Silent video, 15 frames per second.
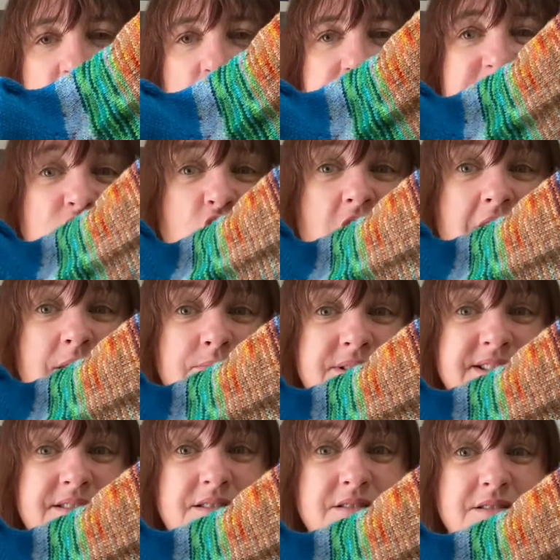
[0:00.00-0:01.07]

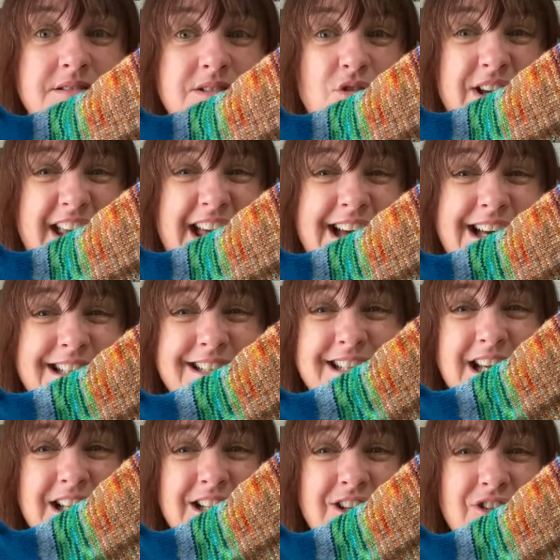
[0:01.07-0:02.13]
scraps. So I can't
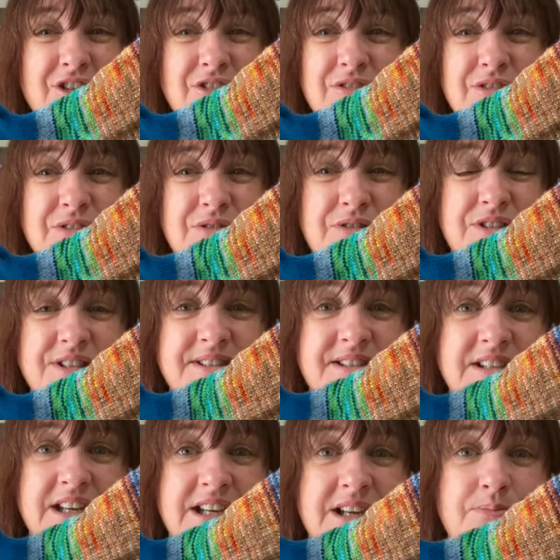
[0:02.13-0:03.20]
tell you,
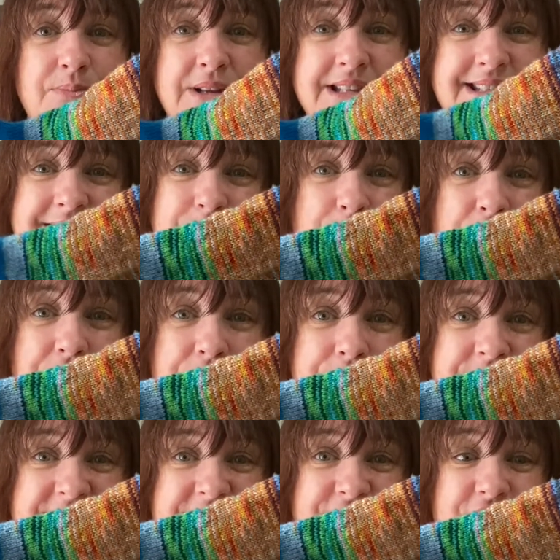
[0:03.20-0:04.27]
just itty bits and
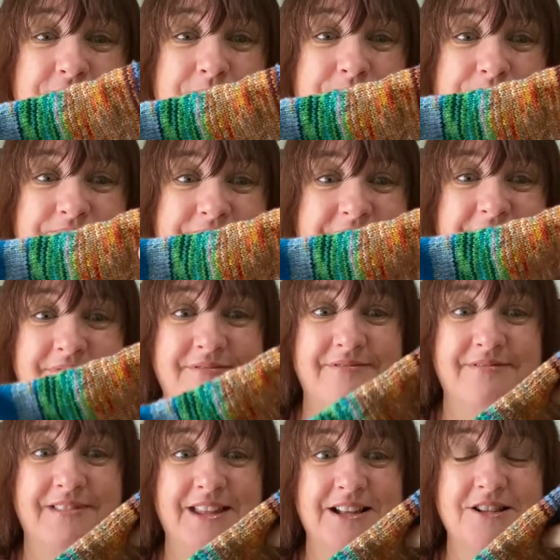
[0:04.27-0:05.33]
bobs from
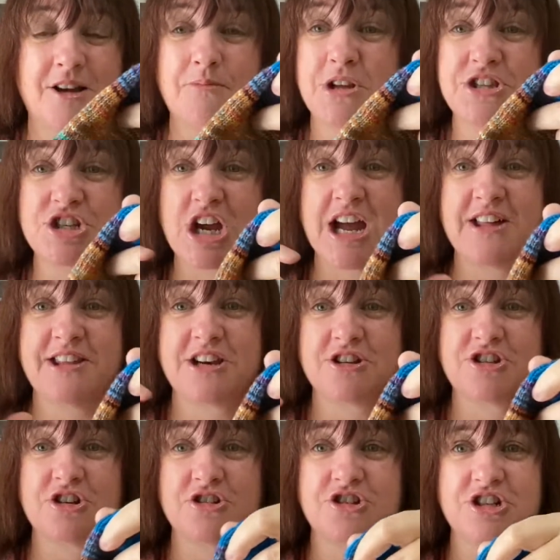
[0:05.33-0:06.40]
like my jar that I
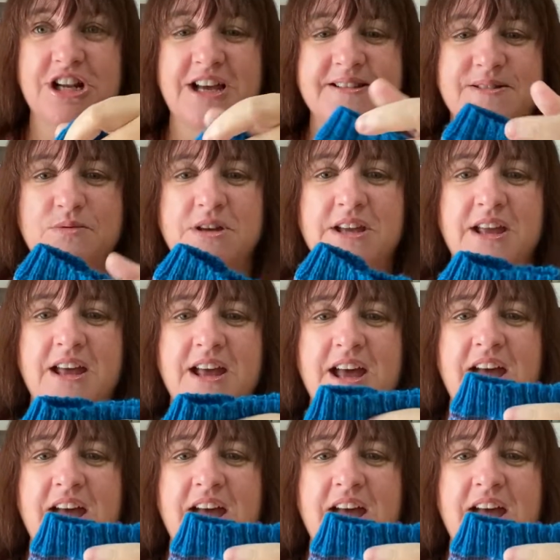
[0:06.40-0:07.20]
showed you last week.